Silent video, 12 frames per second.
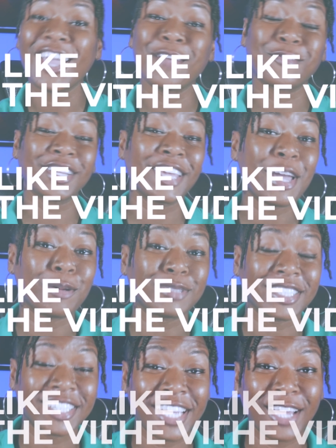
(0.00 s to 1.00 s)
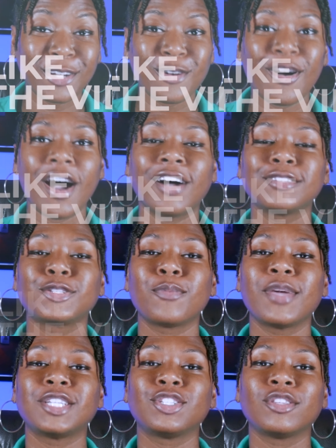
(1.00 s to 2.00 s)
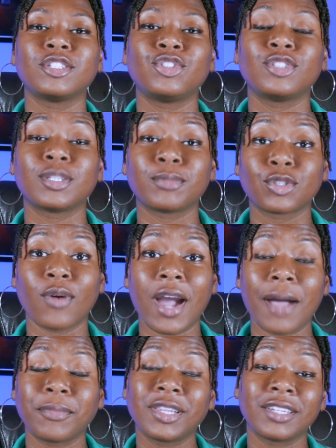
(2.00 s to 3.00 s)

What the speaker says: It really helps the channel. Also, make sure that you subscribe,